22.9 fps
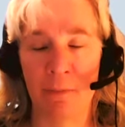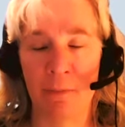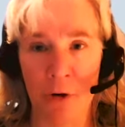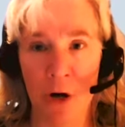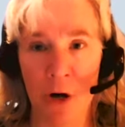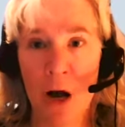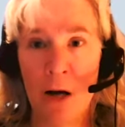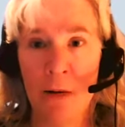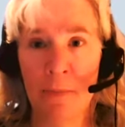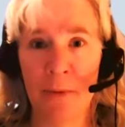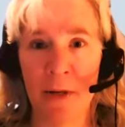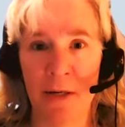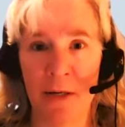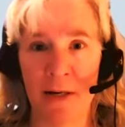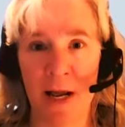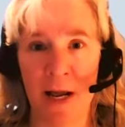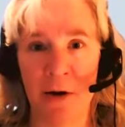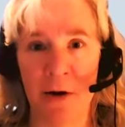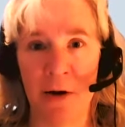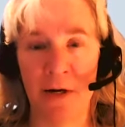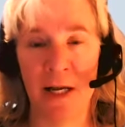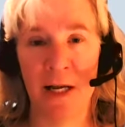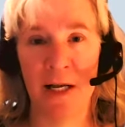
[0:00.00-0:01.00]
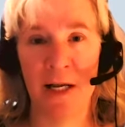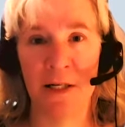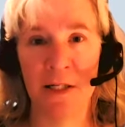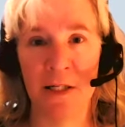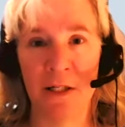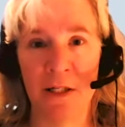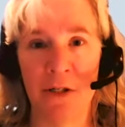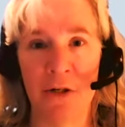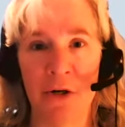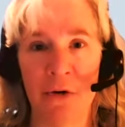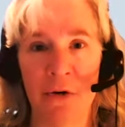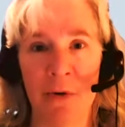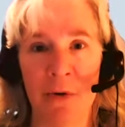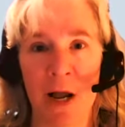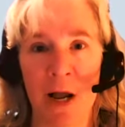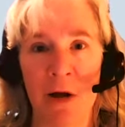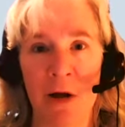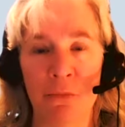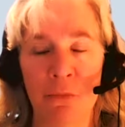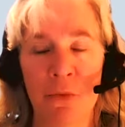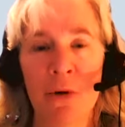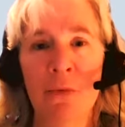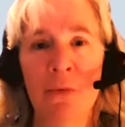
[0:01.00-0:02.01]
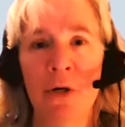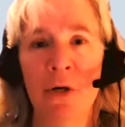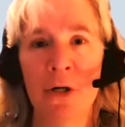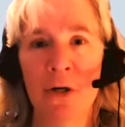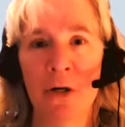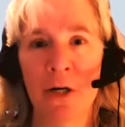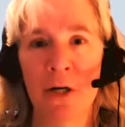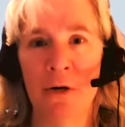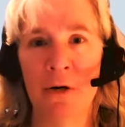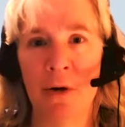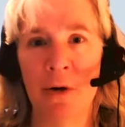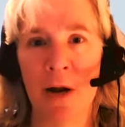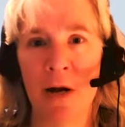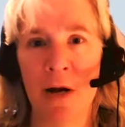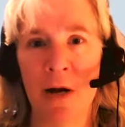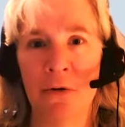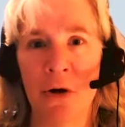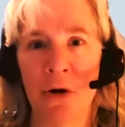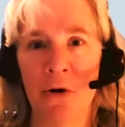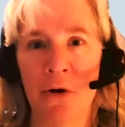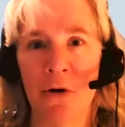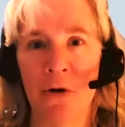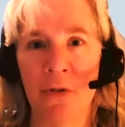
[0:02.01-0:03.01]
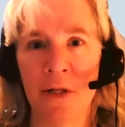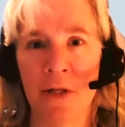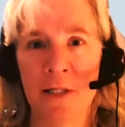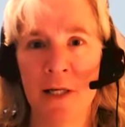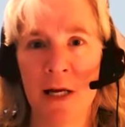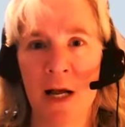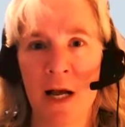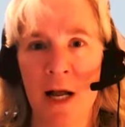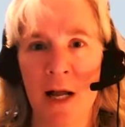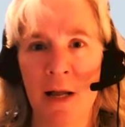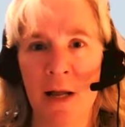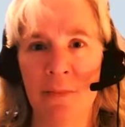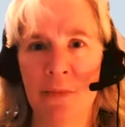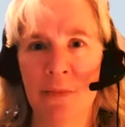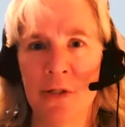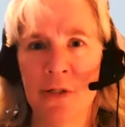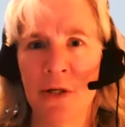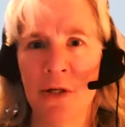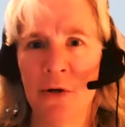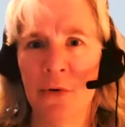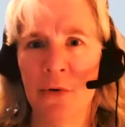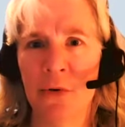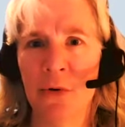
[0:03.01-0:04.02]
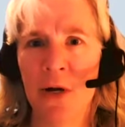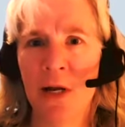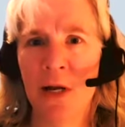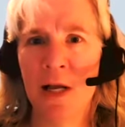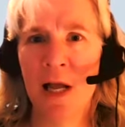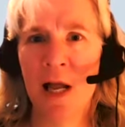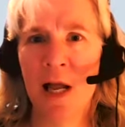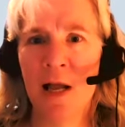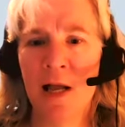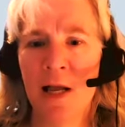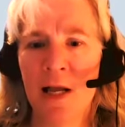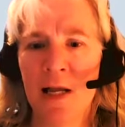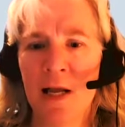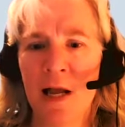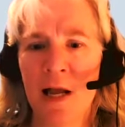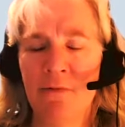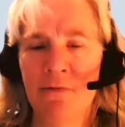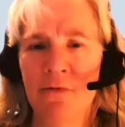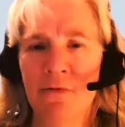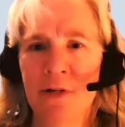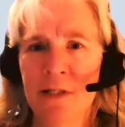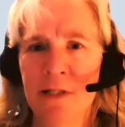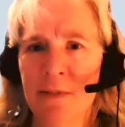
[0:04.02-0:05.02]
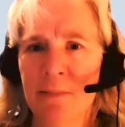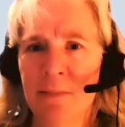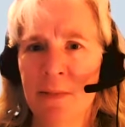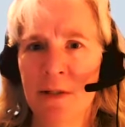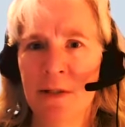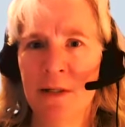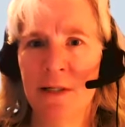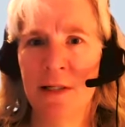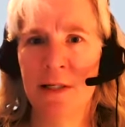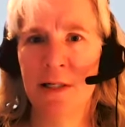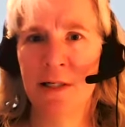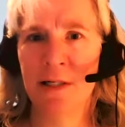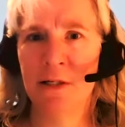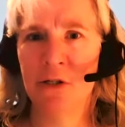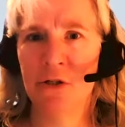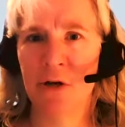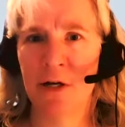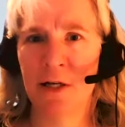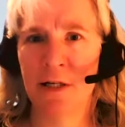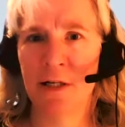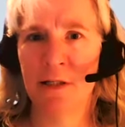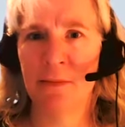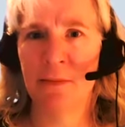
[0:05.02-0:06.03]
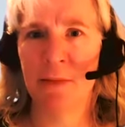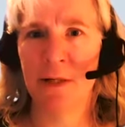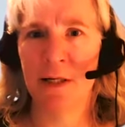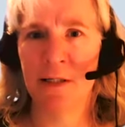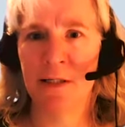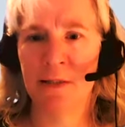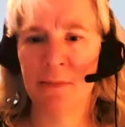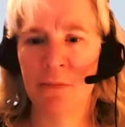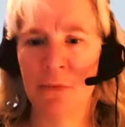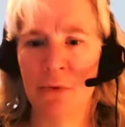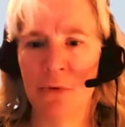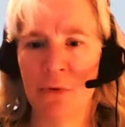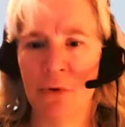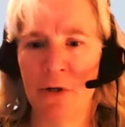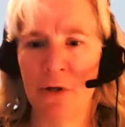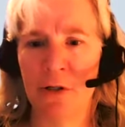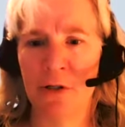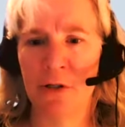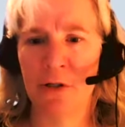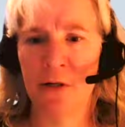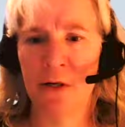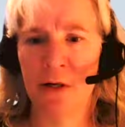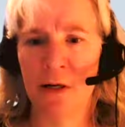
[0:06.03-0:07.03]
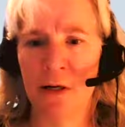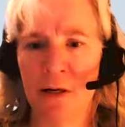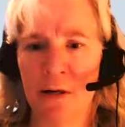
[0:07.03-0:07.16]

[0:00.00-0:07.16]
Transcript: cockpit now and again to look around. We were looking around all the time. So visibility strikes me as important.